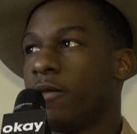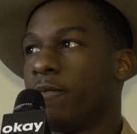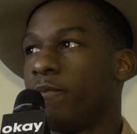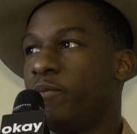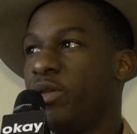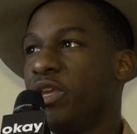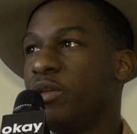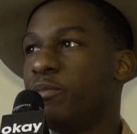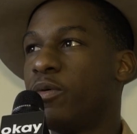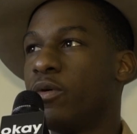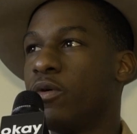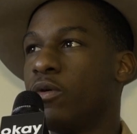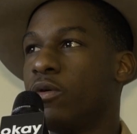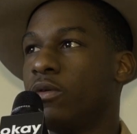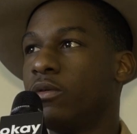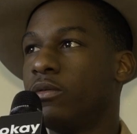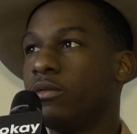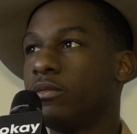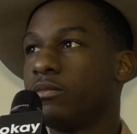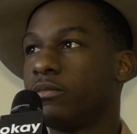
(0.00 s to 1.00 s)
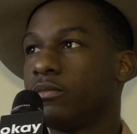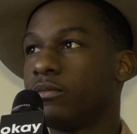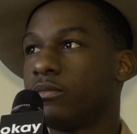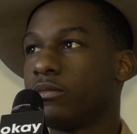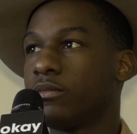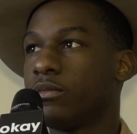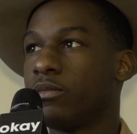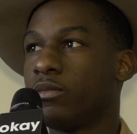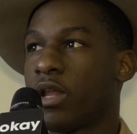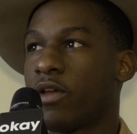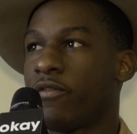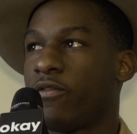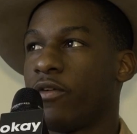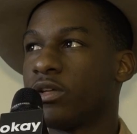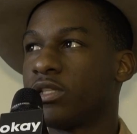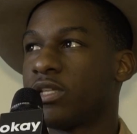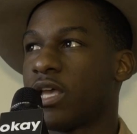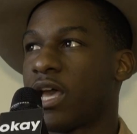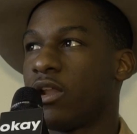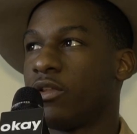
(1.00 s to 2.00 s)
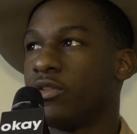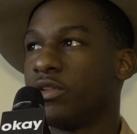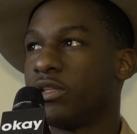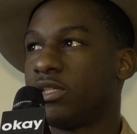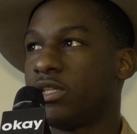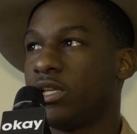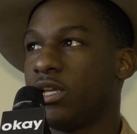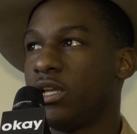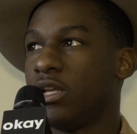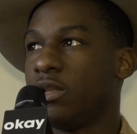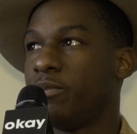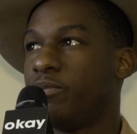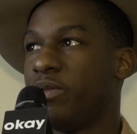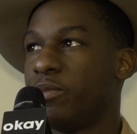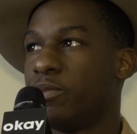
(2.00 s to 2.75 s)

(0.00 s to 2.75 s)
People, when I first got on the scene,